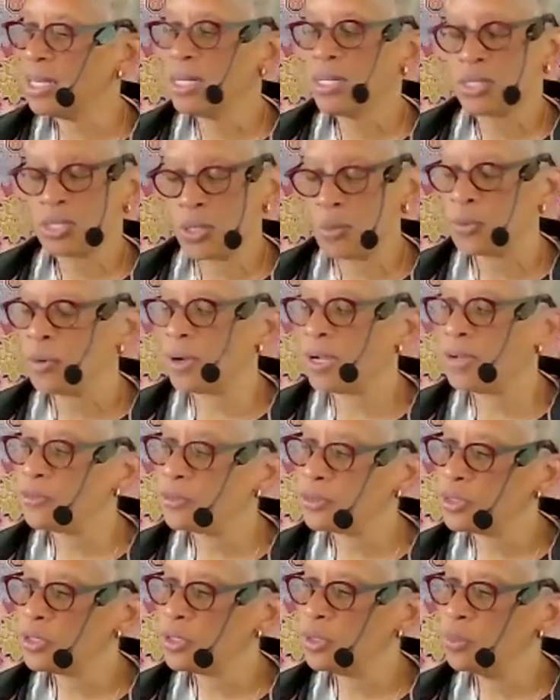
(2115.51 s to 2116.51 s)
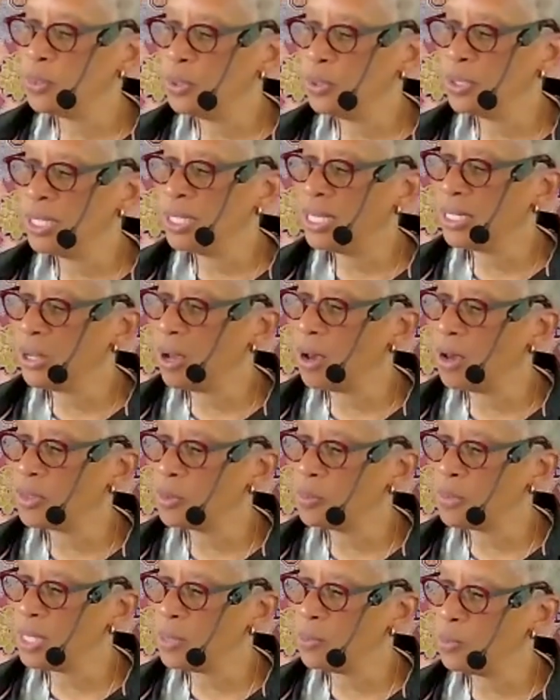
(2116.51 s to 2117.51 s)
So I'm grateful to the Buddha and all the
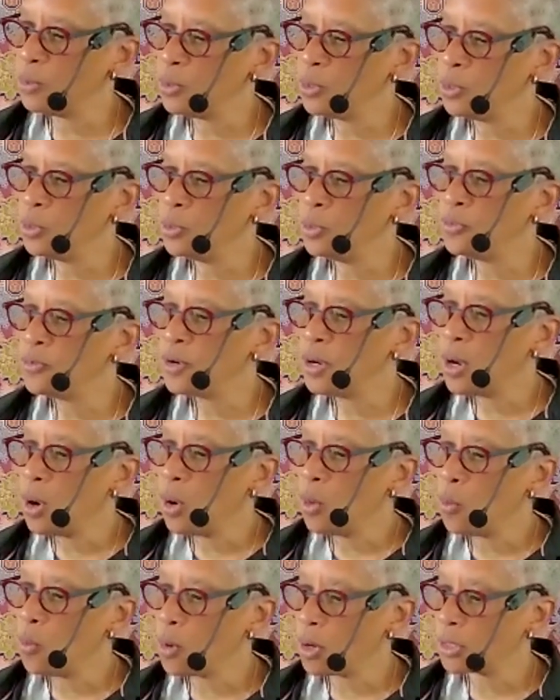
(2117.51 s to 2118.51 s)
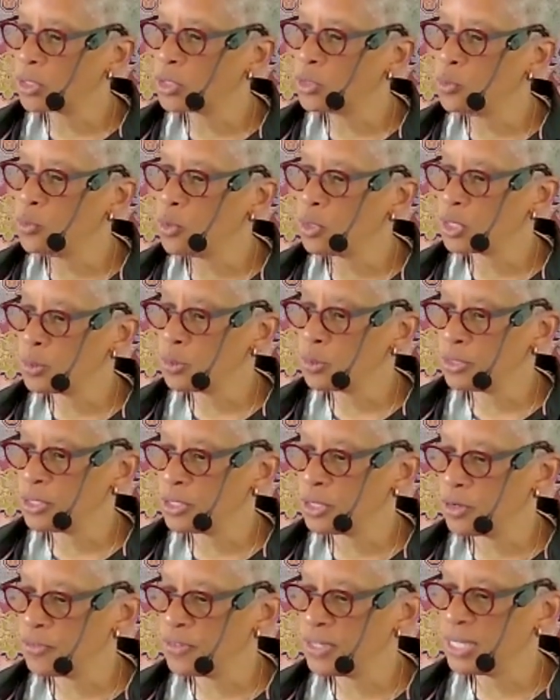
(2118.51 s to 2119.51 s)
people who've worked towards
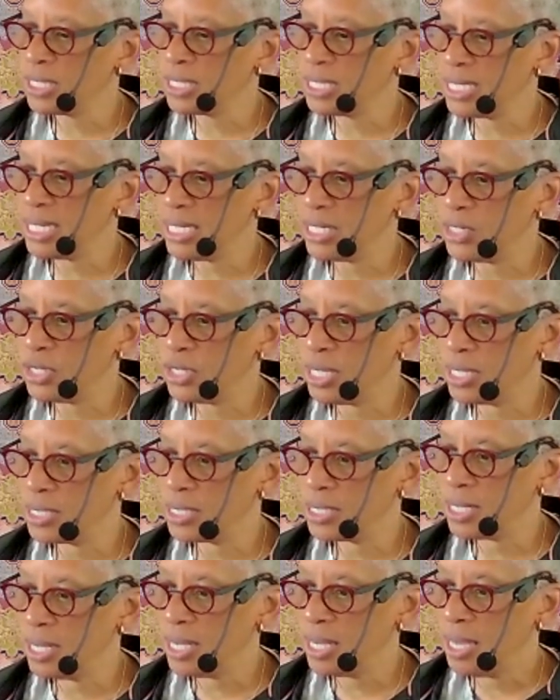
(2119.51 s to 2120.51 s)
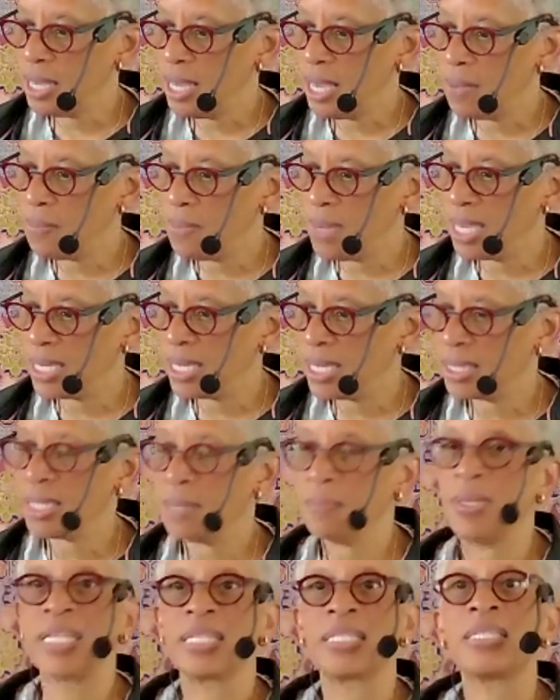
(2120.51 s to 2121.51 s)
preserving the teachings and making
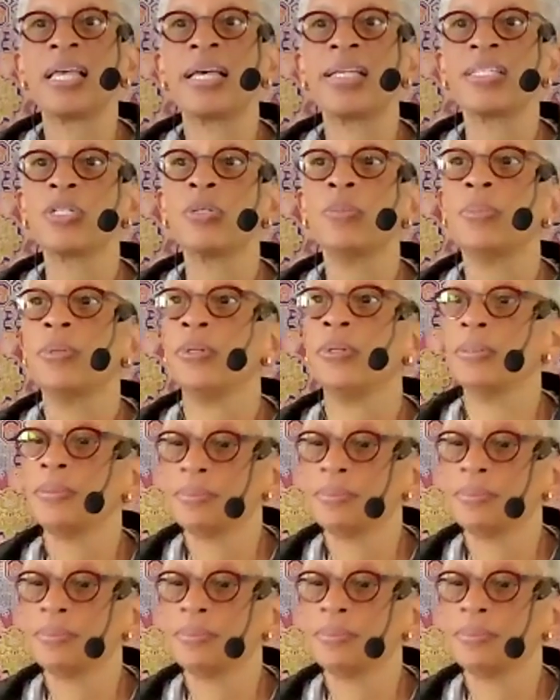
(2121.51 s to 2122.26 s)
them accessible.